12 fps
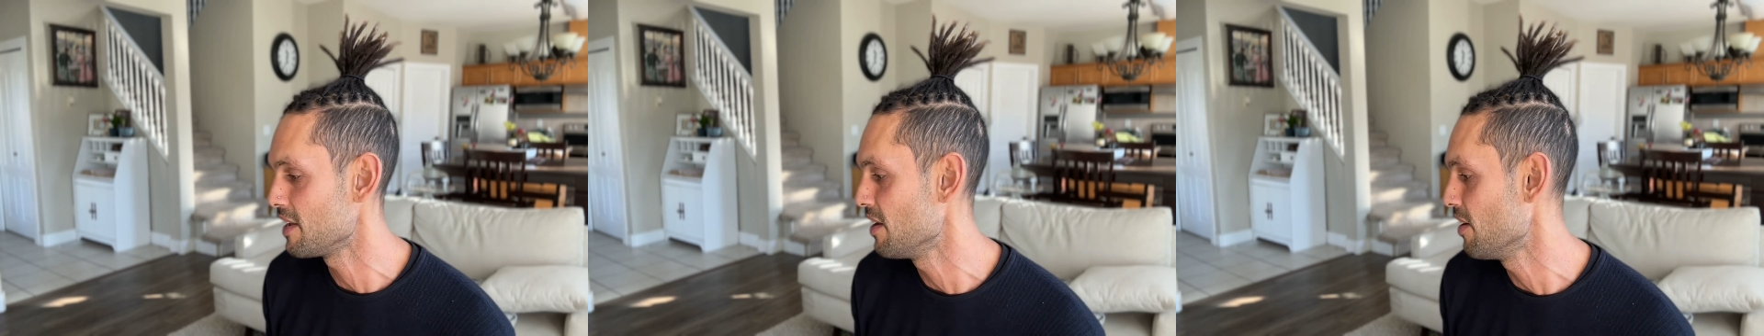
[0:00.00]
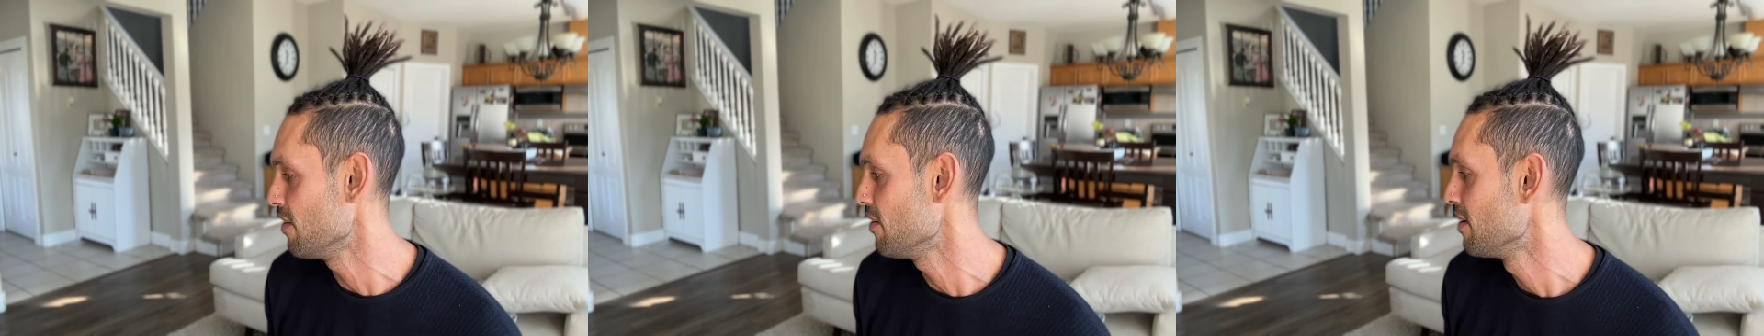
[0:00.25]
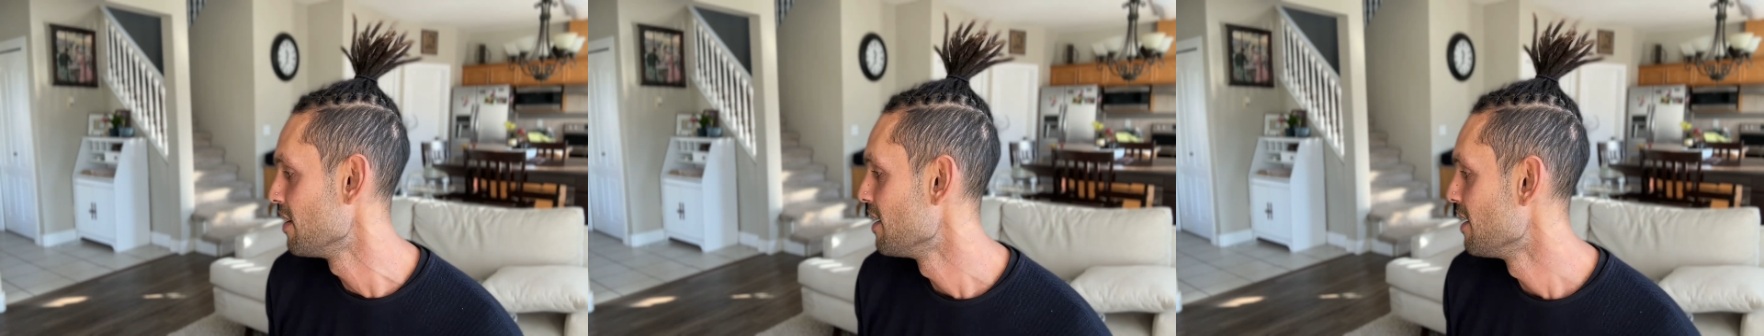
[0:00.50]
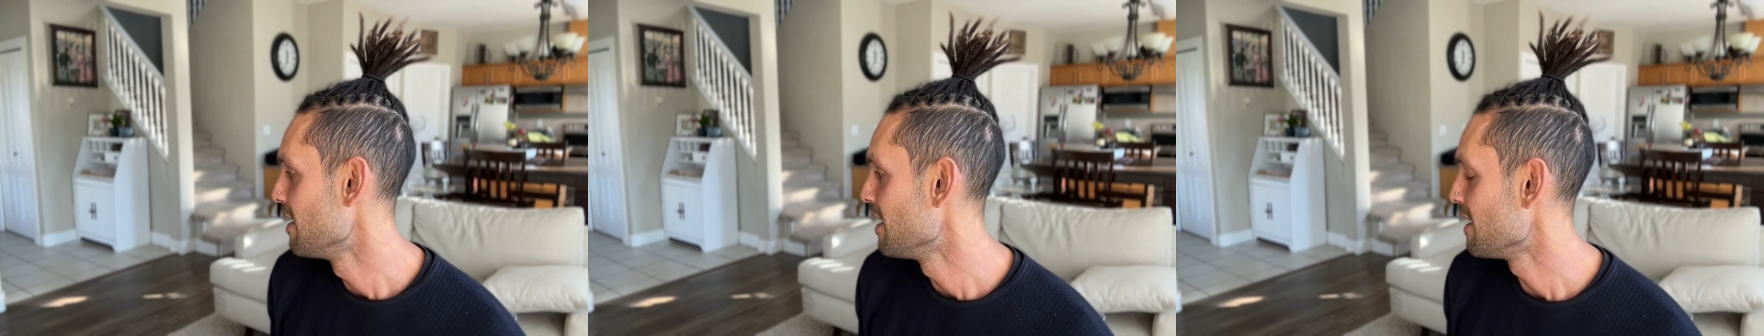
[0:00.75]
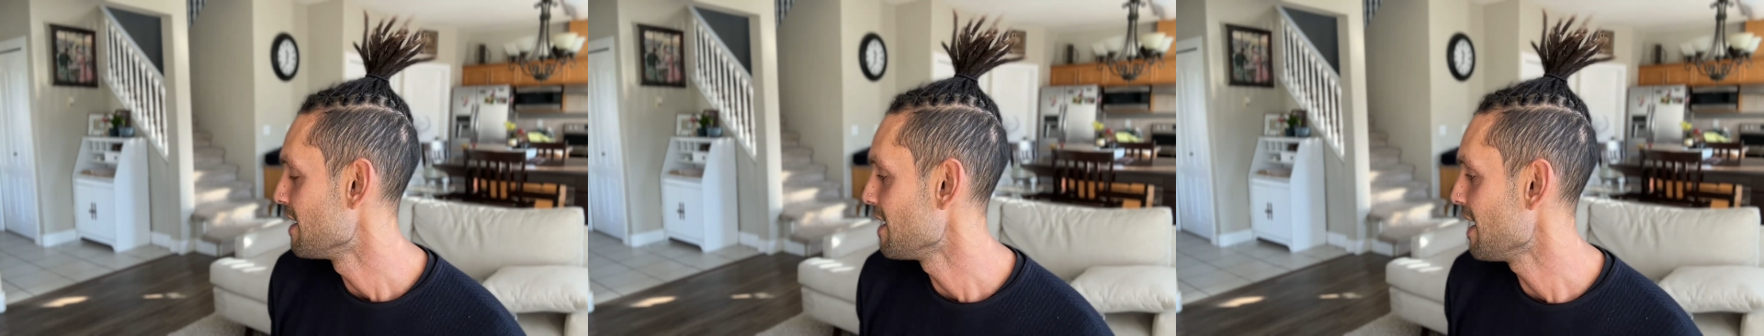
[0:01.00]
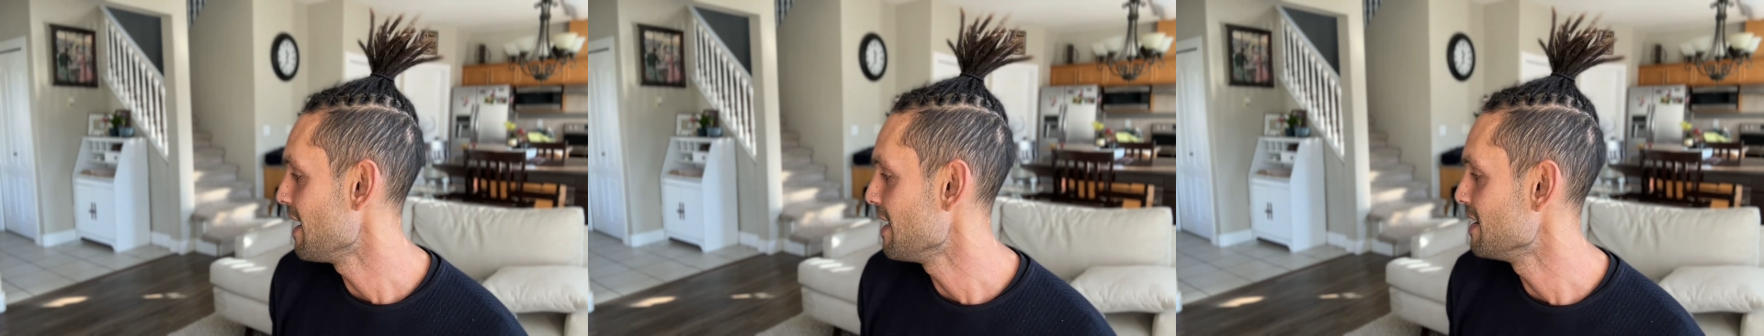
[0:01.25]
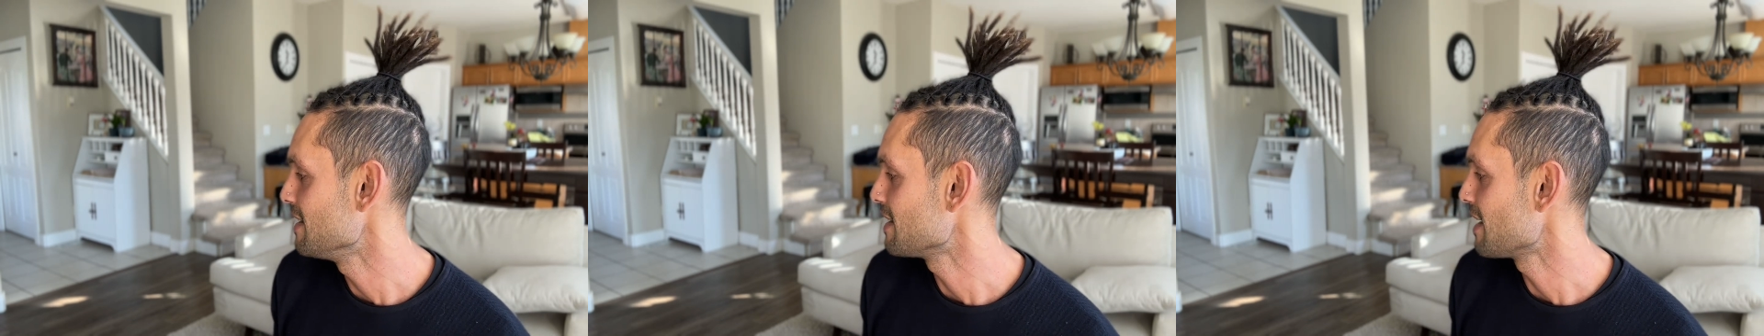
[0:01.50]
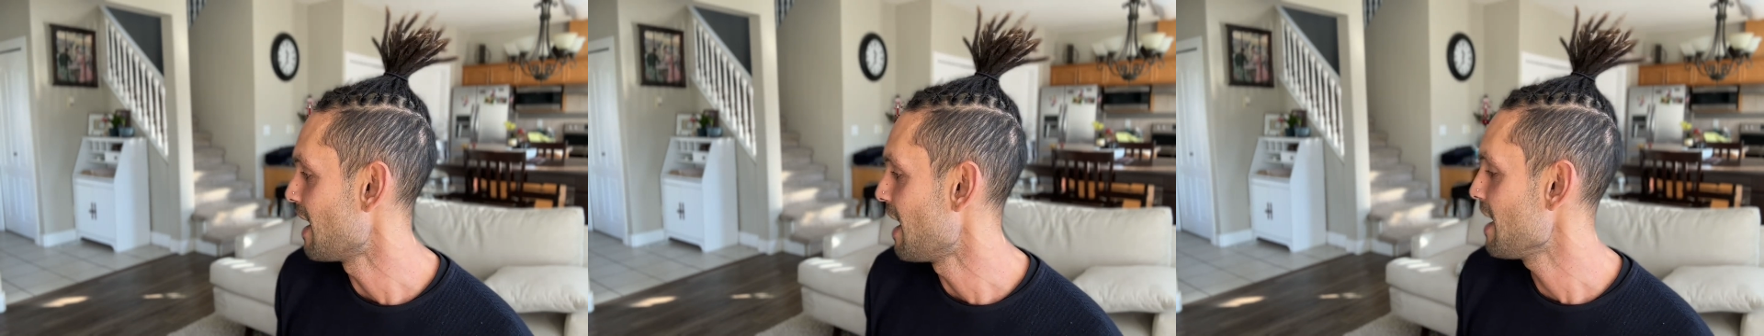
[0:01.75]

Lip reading: you know. And I